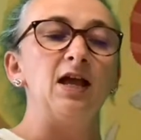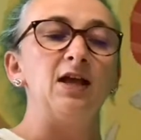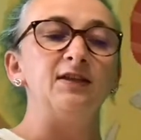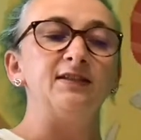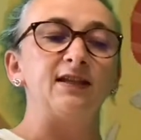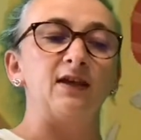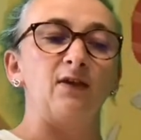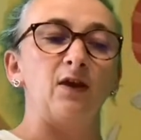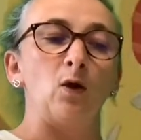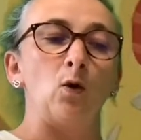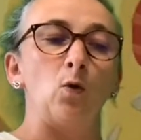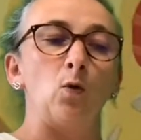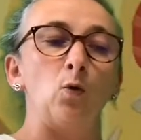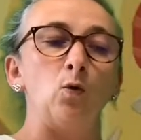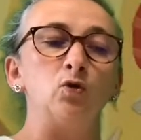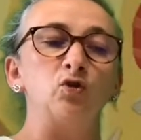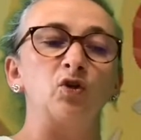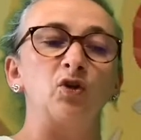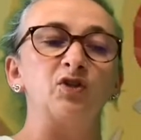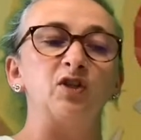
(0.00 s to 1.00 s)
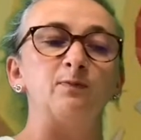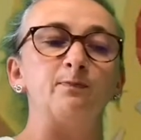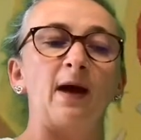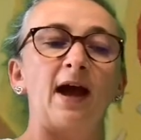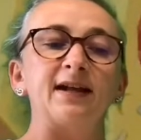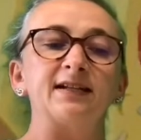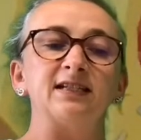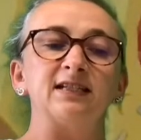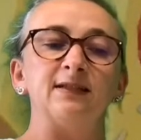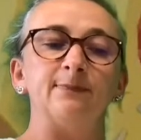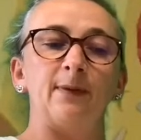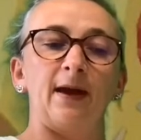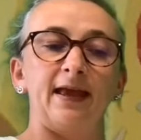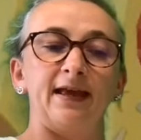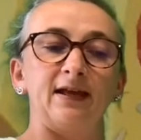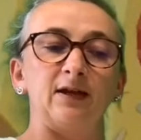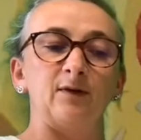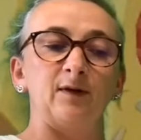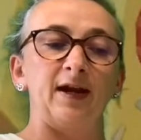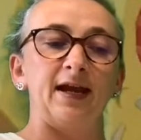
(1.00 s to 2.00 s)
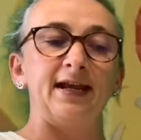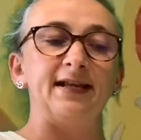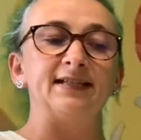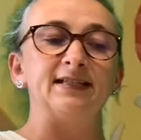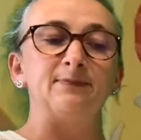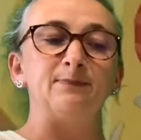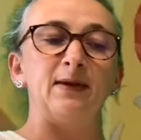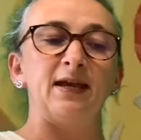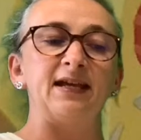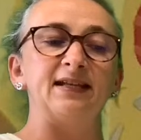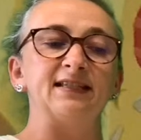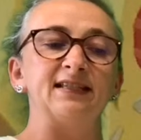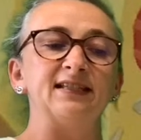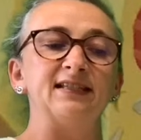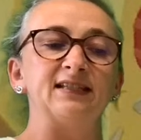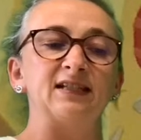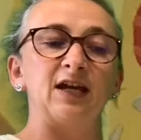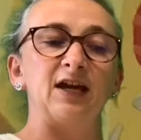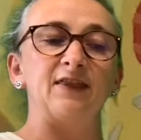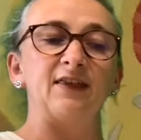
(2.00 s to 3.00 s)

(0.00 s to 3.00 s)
So they all trotted back to the bakery to mix and stir